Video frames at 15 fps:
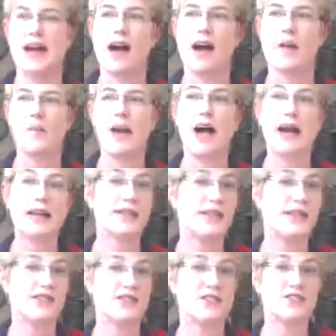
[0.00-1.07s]
I
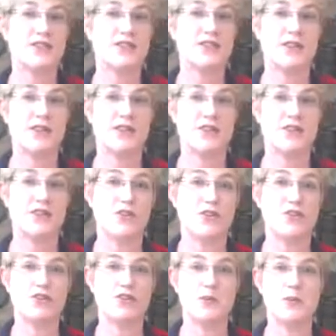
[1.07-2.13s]
like to
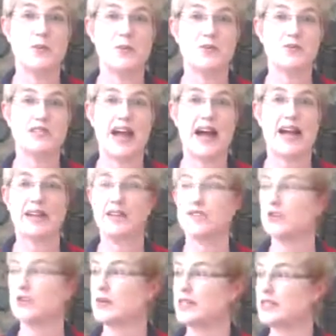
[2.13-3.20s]
encourage people to add a
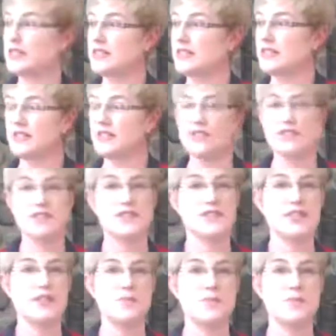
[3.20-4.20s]
twist to the skip.